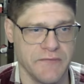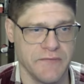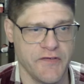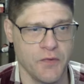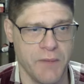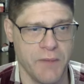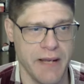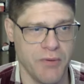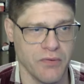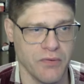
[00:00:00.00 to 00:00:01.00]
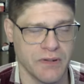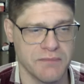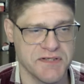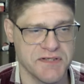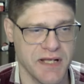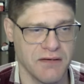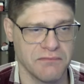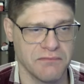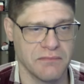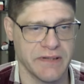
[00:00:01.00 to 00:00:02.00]
So my opponent comes
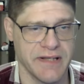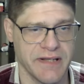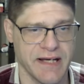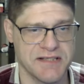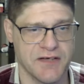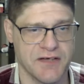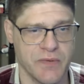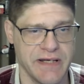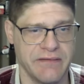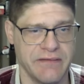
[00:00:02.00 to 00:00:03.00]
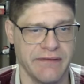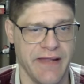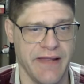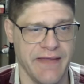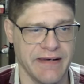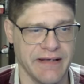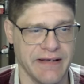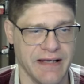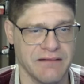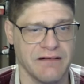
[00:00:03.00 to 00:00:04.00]
down, attacks the queen, and then
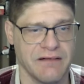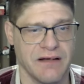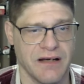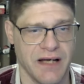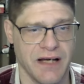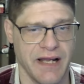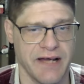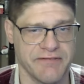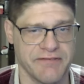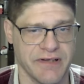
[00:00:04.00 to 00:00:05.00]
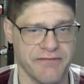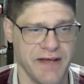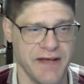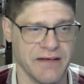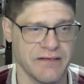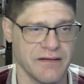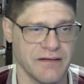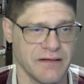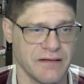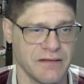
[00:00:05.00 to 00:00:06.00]
again, I have to defend.
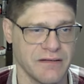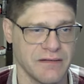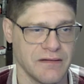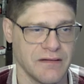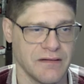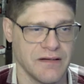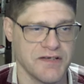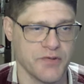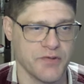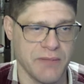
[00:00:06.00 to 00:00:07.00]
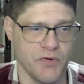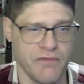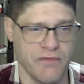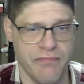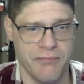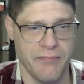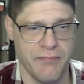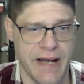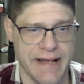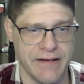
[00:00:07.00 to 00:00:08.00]
So I move
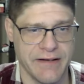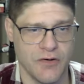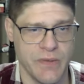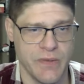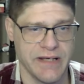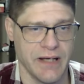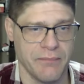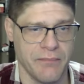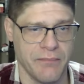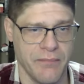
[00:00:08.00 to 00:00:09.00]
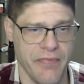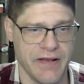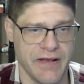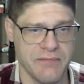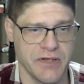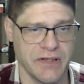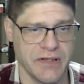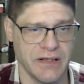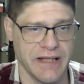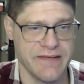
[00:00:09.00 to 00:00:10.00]
my queen up. The computer
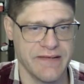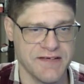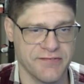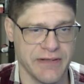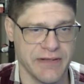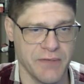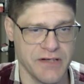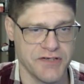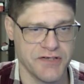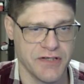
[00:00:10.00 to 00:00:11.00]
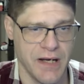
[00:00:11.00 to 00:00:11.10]
didn't like this very much.